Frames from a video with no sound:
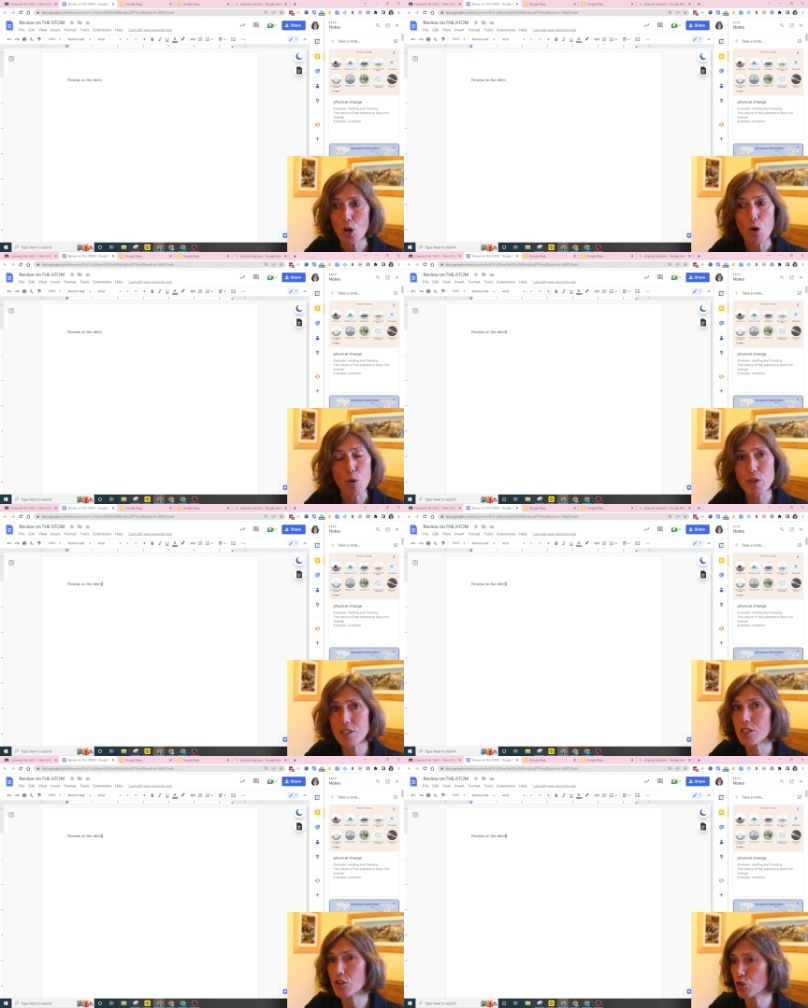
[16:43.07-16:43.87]
Or is
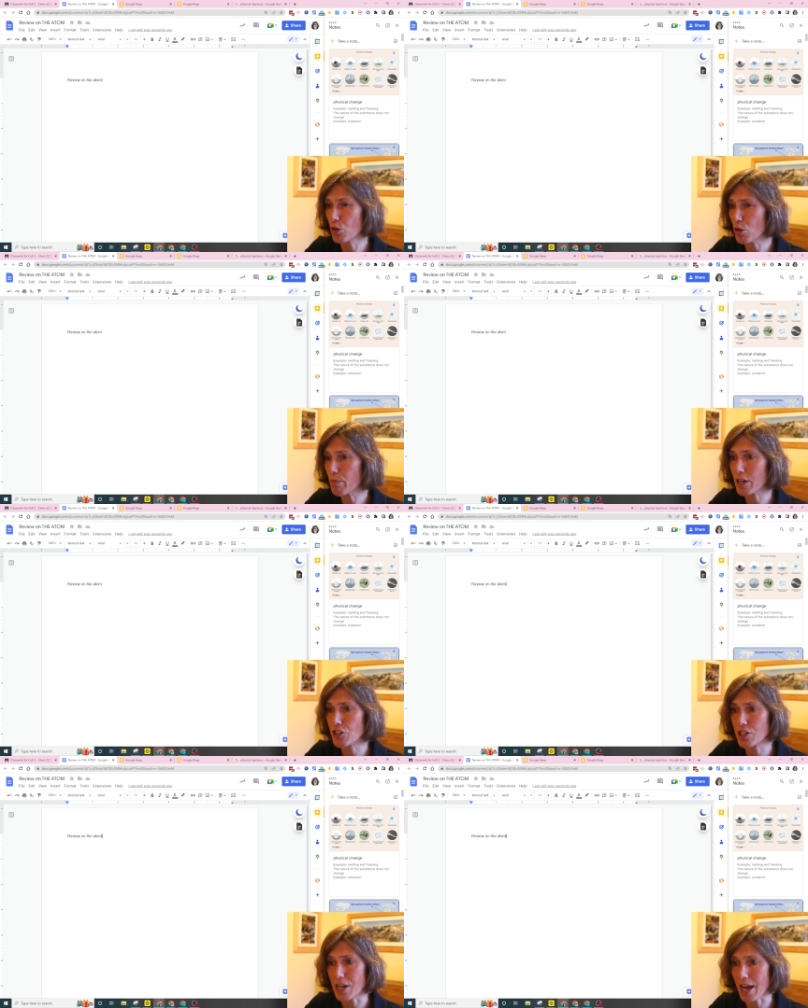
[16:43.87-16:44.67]
this too
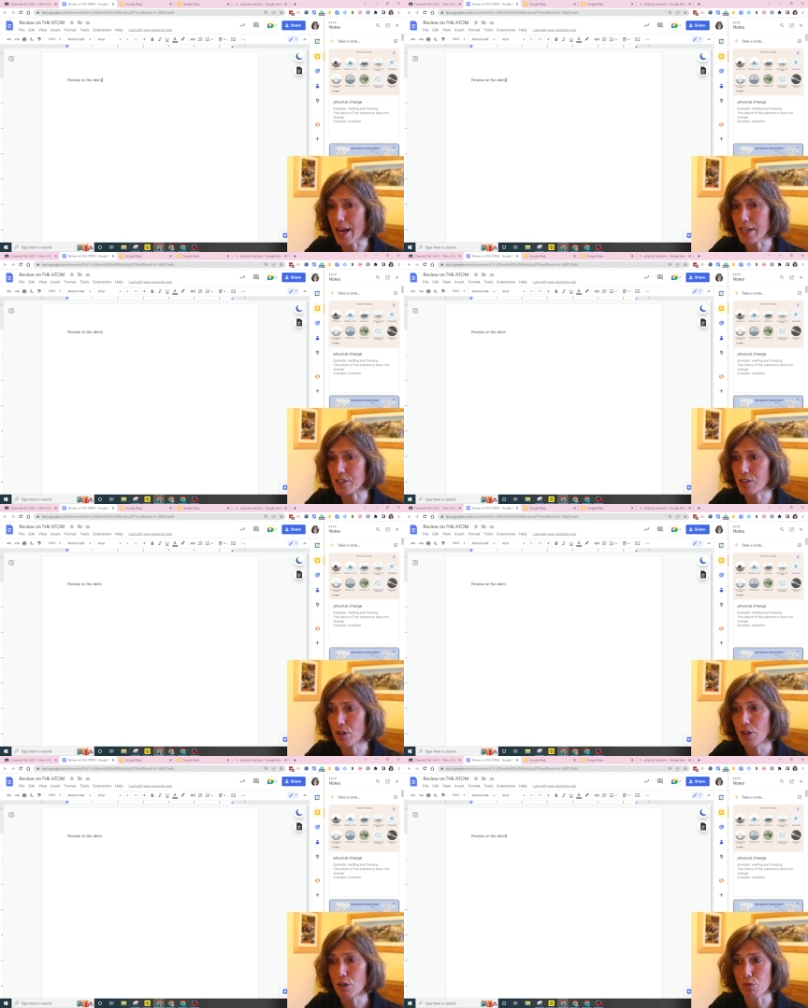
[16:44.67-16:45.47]
much to ask
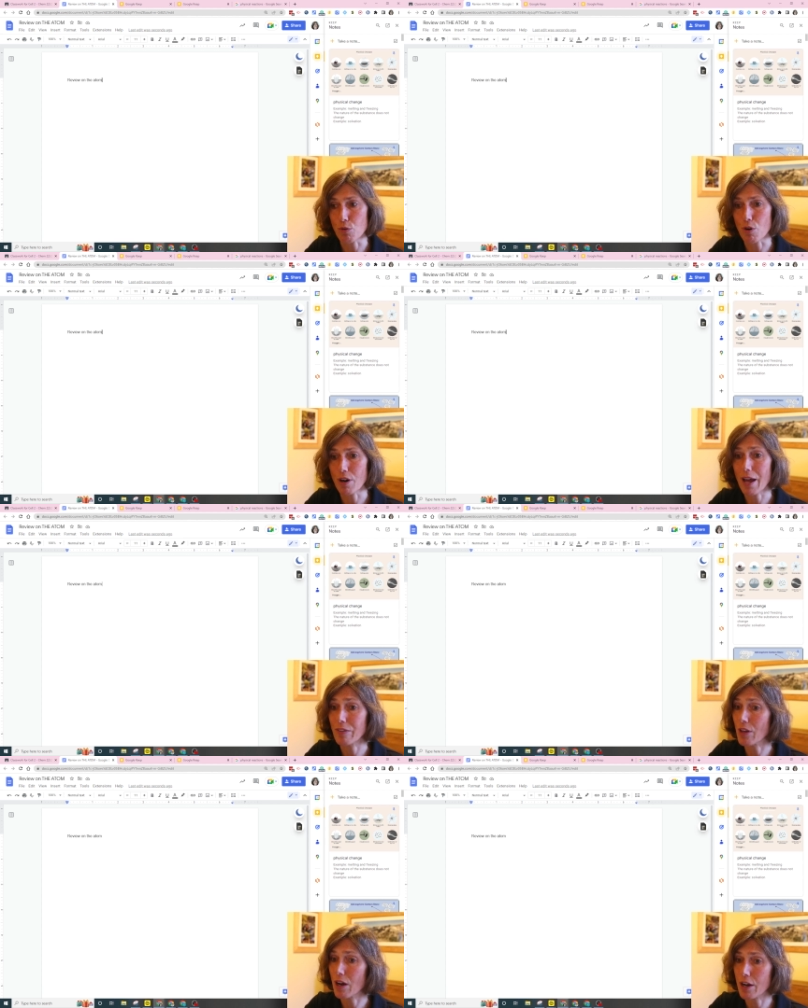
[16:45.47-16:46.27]
for at
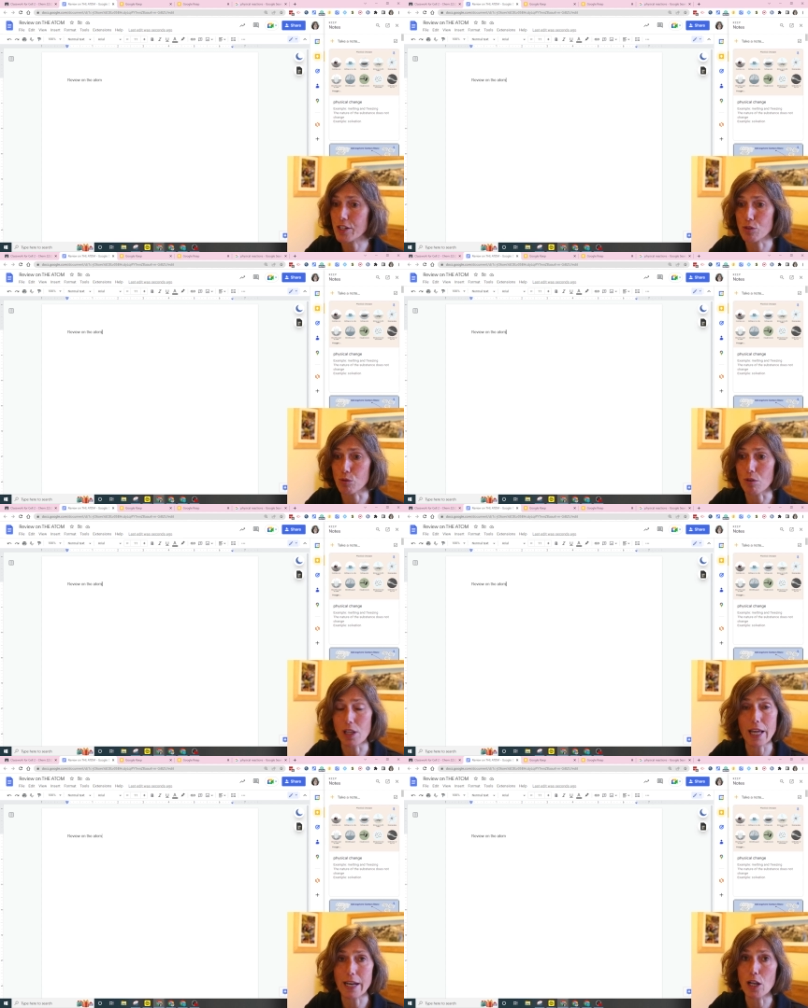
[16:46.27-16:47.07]
the high school,
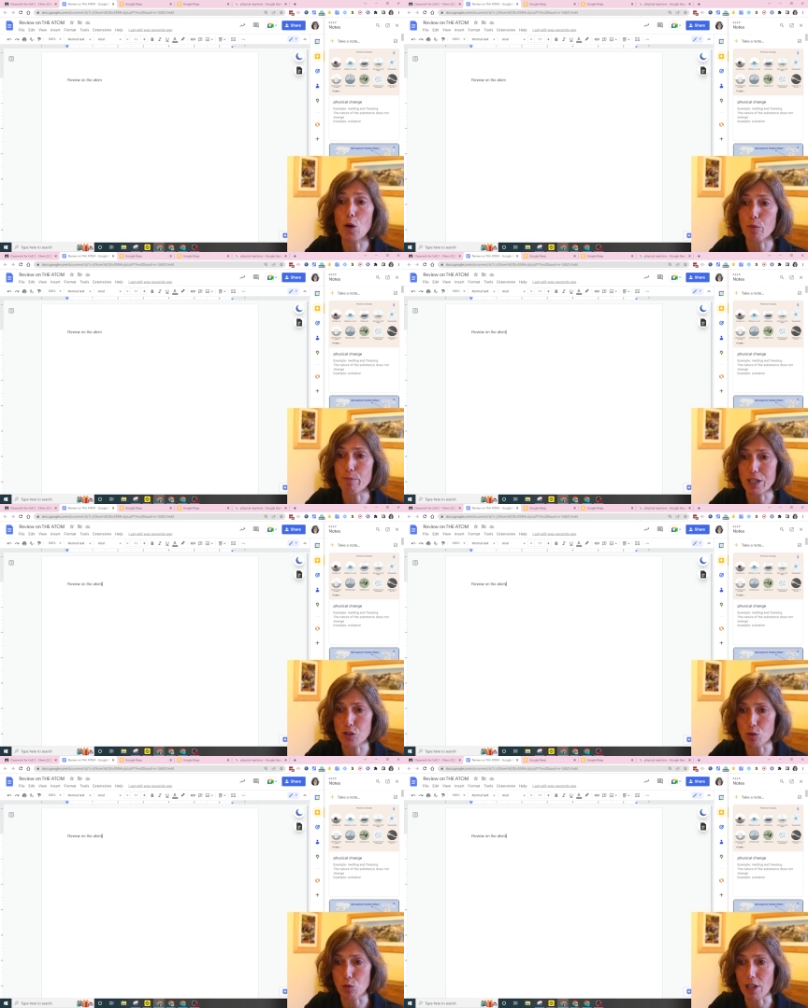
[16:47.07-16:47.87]
let alone middle
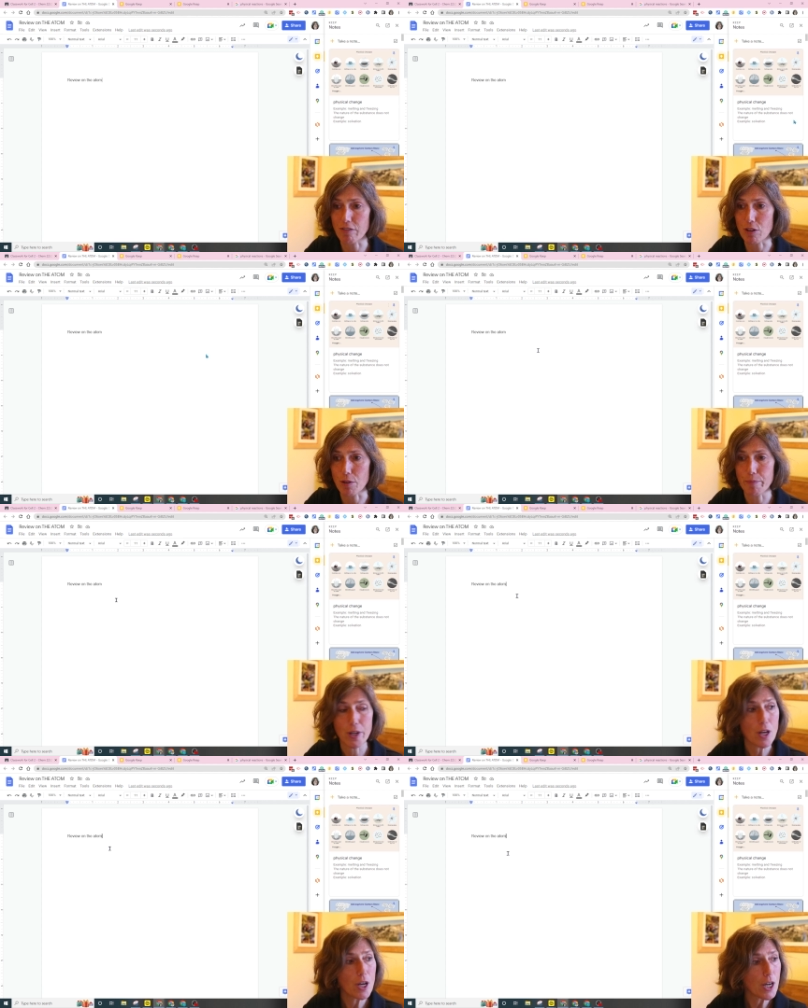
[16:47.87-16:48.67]
school level?
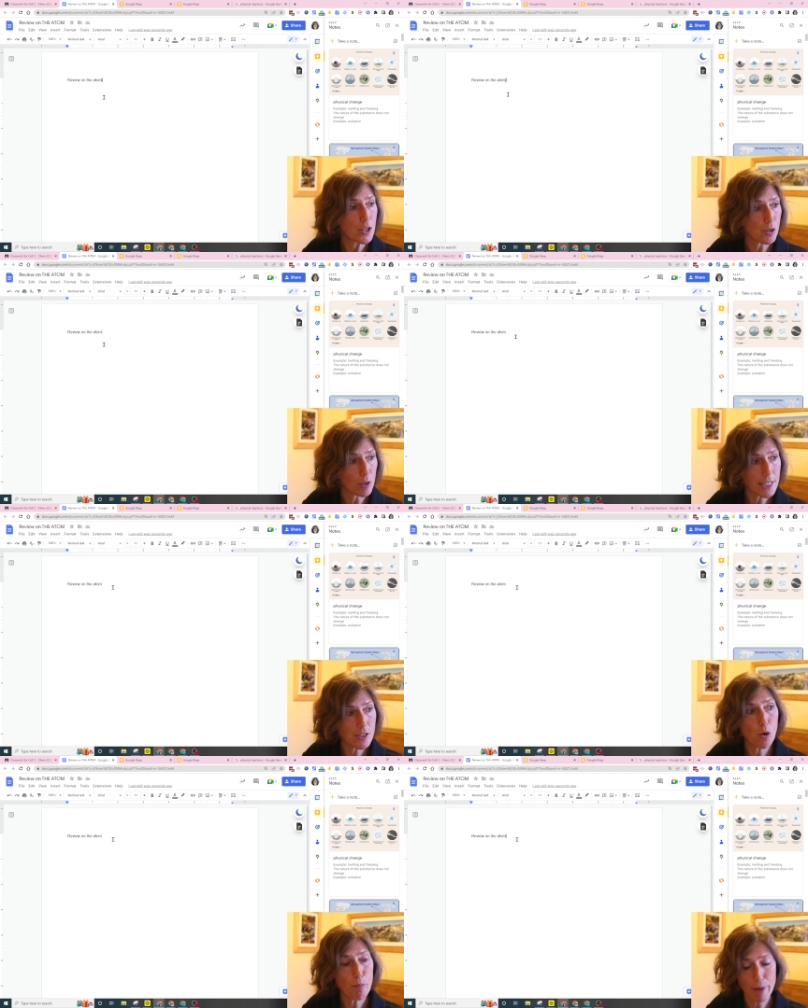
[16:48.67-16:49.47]
So let's
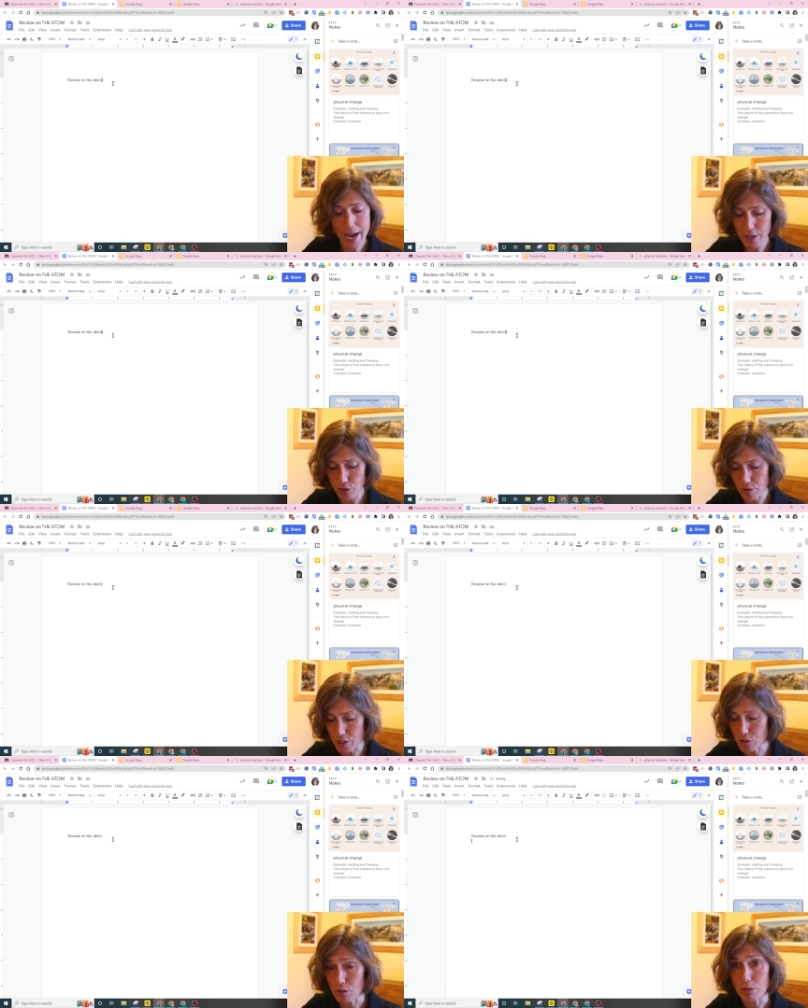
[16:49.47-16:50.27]
go back to
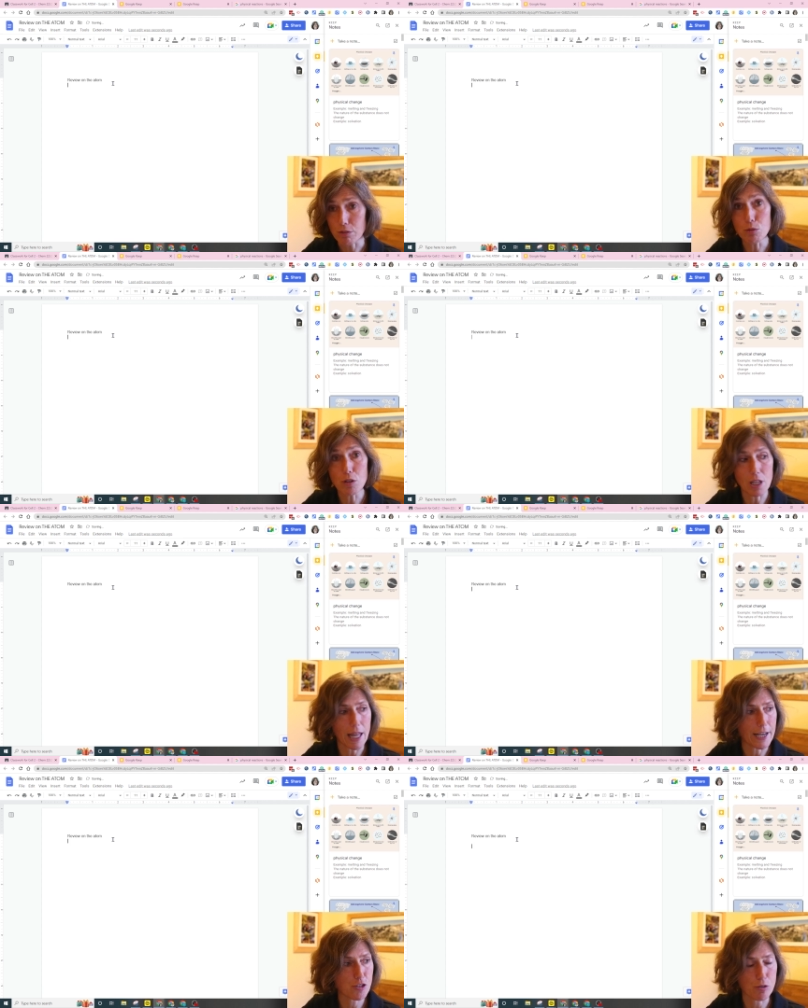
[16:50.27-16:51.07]
this Google
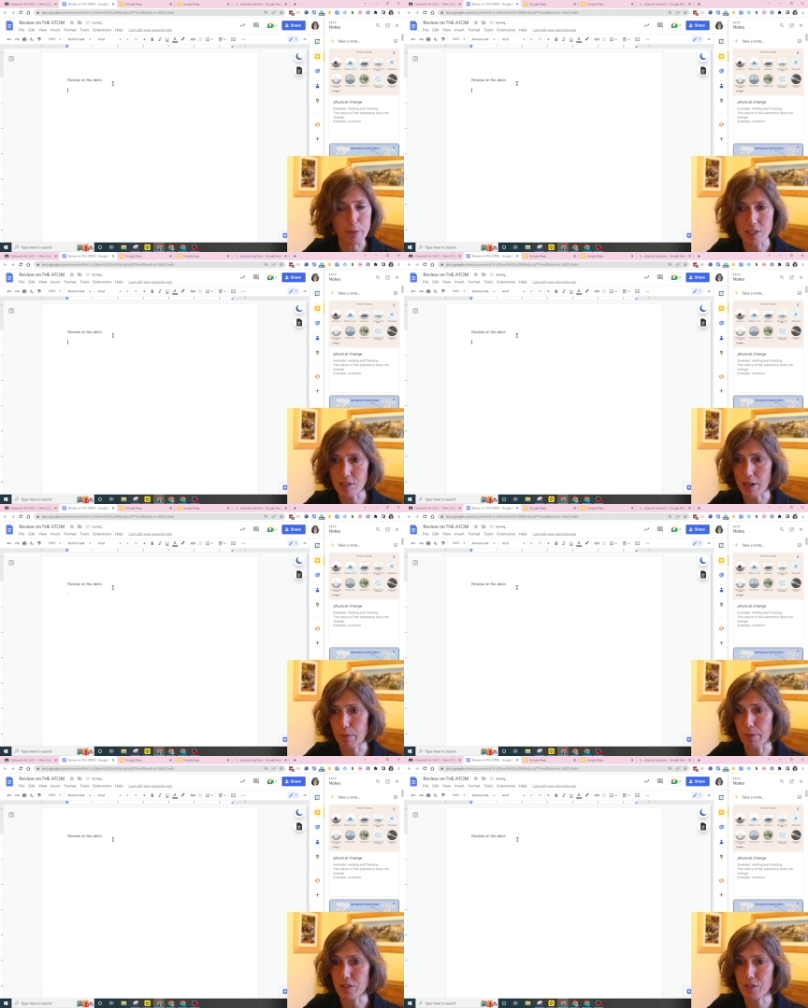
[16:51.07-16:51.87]
Classroom
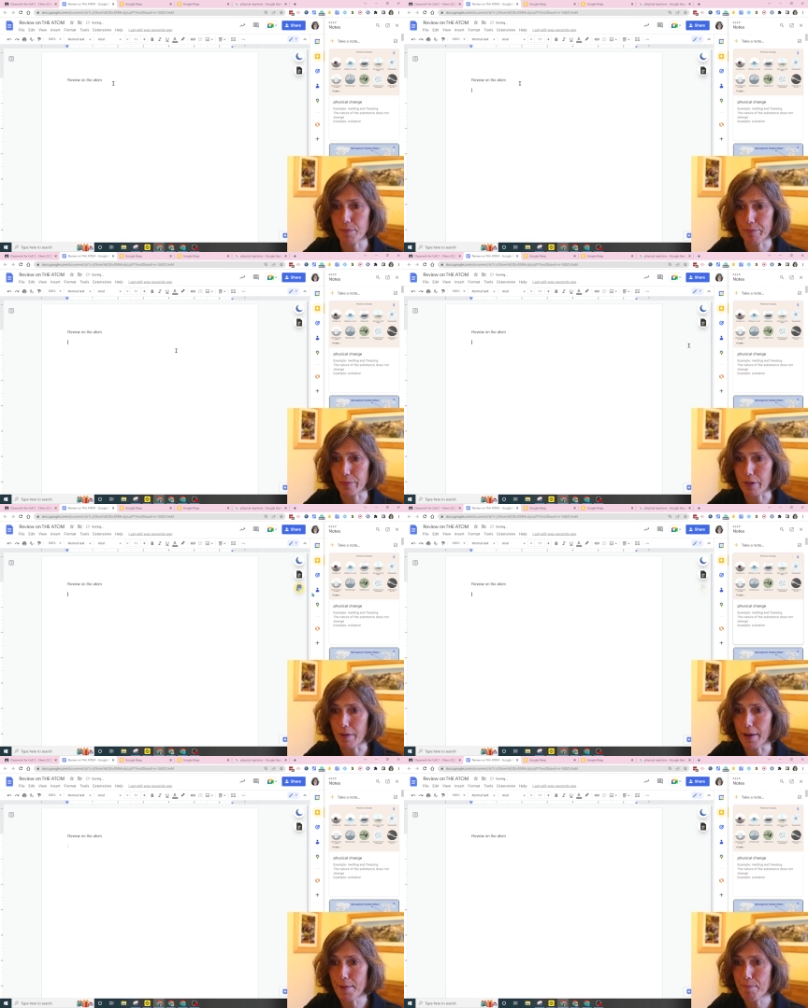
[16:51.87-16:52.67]
assignment, all right?